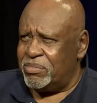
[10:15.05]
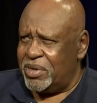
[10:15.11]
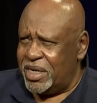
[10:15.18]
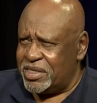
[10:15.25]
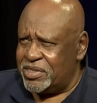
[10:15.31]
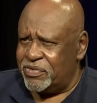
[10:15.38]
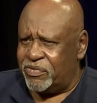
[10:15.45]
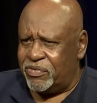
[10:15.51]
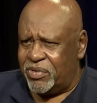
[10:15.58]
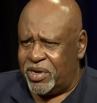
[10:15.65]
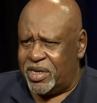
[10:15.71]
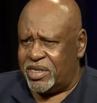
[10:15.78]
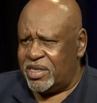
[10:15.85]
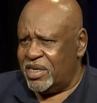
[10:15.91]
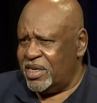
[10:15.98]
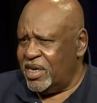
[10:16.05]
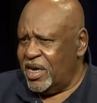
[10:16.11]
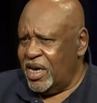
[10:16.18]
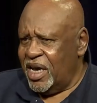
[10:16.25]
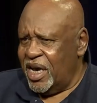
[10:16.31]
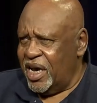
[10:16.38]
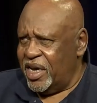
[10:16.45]
much of what
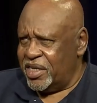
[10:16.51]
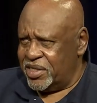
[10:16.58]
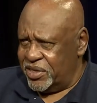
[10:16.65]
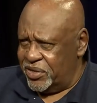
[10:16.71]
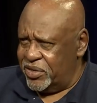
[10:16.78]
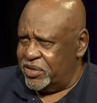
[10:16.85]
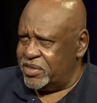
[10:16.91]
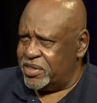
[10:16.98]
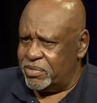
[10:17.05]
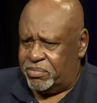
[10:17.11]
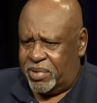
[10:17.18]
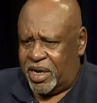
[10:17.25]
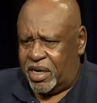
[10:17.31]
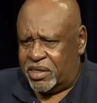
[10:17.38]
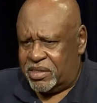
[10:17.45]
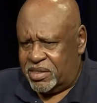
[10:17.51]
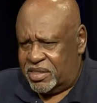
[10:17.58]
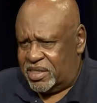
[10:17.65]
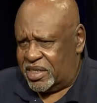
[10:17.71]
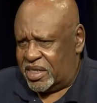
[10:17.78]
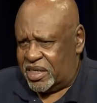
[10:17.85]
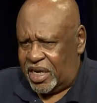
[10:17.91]
I learned about
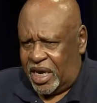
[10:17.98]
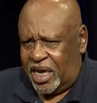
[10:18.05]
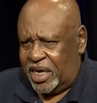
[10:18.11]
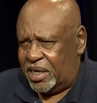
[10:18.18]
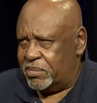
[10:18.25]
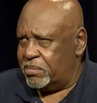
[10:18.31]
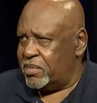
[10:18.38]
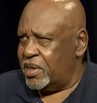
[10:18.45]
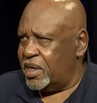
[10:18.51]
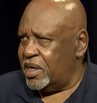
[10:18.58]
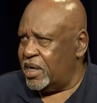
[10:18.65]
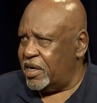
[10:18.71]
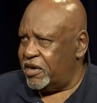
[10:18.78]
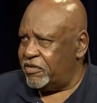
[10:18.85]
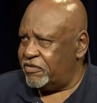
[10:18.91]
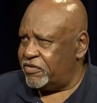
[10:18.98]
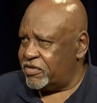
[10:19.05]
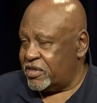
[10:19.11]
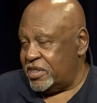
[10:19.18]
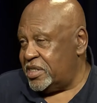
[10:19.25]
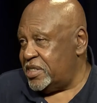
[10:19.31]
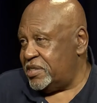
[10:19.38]
the game of,
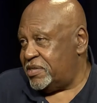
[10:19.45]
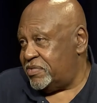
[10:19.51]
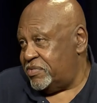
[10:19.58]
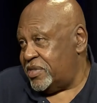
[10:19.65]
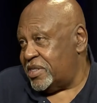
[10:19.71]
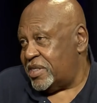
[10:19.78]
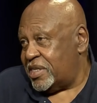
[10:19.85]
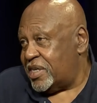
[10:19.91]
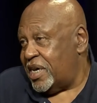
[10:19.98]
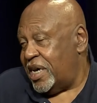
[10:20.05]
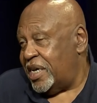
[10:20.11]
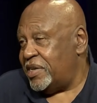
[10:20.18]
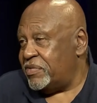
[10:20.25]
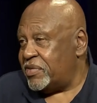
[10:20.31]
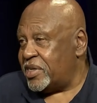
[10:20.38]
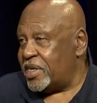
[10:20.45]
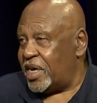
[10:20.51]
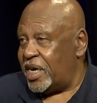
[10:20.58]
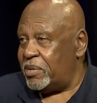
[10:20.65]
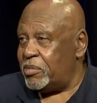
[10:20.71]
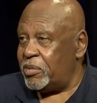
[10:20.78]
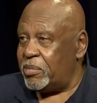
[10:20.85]
because it's really kind of a
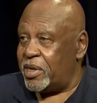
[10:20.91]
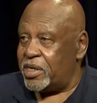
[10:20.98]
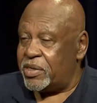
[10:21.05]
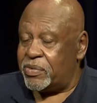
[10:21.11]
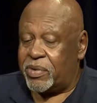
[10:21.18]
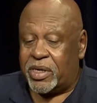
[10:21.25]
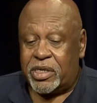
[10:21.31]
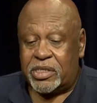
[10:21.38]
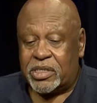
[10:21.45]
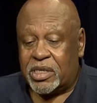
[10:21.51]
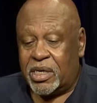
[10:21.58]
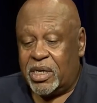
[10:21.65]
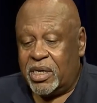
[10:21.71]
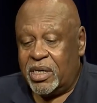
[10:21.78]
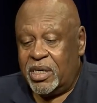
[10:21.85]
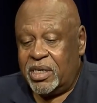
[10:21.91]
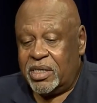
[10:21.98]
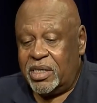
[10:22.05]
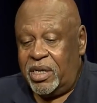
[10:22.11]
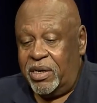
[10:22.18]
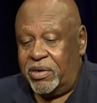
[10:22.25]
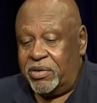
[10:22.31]
game in many ways, hmm.
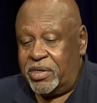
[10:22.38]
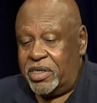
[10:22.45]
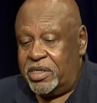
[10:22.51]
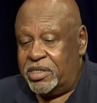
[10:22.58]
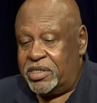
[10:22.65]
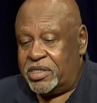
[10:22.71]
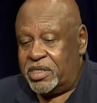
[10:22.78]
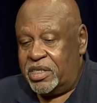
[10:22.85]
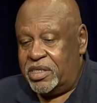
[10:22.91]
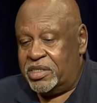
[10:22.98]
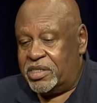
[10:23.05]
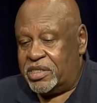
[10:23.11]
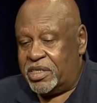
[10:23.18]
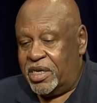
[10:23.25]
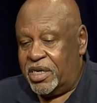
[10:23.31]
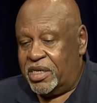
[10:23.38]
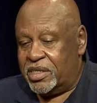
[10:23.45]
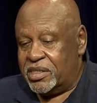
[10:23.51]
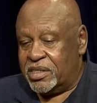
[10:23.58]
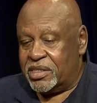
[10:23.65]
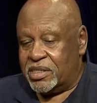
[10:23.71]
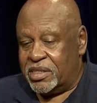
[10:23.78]
you know, is, is
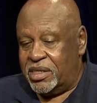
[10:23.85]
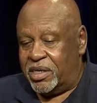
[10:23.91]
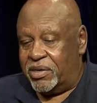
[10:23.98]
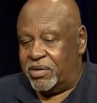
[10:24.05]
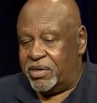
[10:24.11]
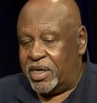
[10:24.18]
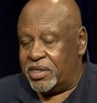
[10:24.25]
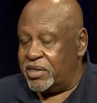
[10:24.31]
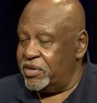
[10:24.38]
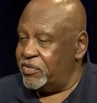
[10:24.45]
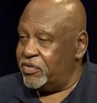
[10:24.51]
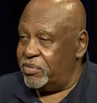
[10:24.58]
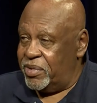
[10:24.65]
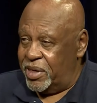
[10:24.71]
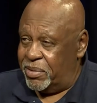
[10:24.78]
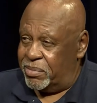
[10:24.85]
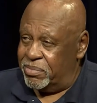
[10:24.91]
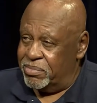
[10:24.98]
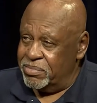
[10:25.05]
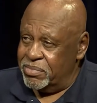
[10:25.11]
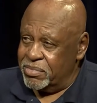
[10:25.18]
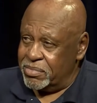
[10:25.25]
uh, you know, I learned from him.
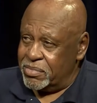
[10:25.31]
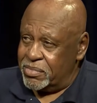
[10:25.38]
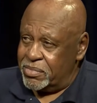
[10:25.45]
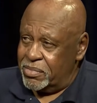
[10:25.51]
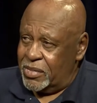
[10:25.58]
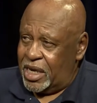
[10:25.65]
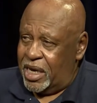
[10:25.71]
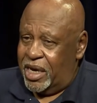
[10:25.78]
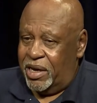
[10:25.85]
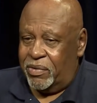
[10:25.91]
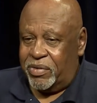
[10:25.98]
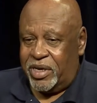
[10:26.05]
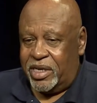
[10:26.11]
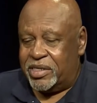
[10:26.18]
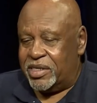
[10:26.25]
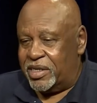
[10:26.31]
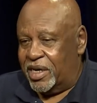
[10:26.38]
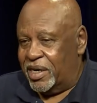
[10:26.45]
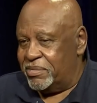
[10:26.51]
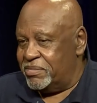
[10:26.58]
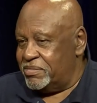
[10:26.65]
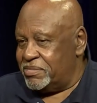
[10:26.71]
Really? And we ended
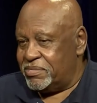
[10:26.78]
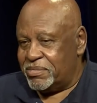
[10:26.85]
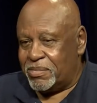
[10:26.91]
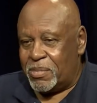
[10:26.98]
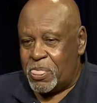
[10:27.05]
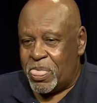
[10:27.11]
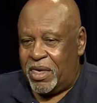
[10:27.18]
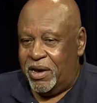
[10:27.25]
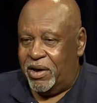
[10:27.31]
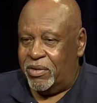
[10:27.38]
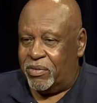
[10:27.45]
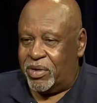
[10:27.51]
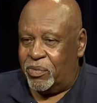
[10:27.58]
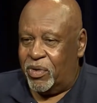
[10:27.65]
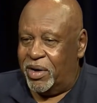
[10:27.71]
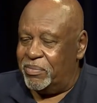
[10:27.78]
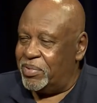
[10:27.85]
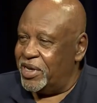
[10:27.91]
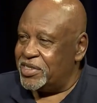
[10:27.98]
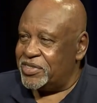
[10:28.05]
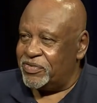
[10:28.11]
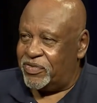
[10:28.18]
up, you know, we won
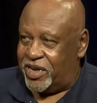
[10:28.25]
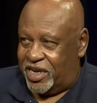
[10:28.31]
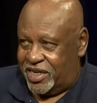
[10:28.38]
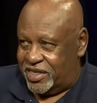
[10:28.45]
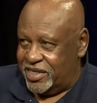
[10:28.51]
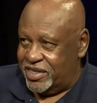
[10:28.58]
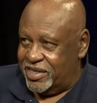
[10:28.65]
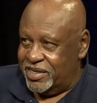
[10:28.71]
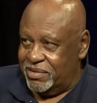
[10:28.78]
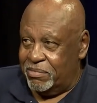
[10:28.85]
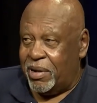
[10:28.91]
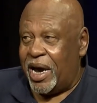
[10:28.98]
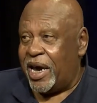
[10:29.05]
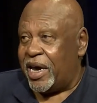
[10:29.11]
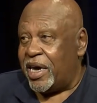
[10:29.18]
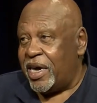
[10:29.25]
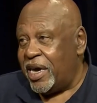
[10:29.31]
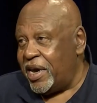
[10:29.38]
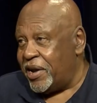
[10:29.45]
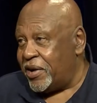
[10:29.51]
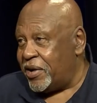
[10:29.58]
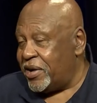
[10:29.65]
Pennsylvania by a
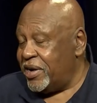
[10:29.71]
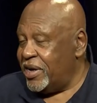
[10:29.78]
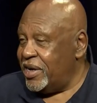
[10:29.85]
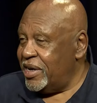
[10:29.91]
hair,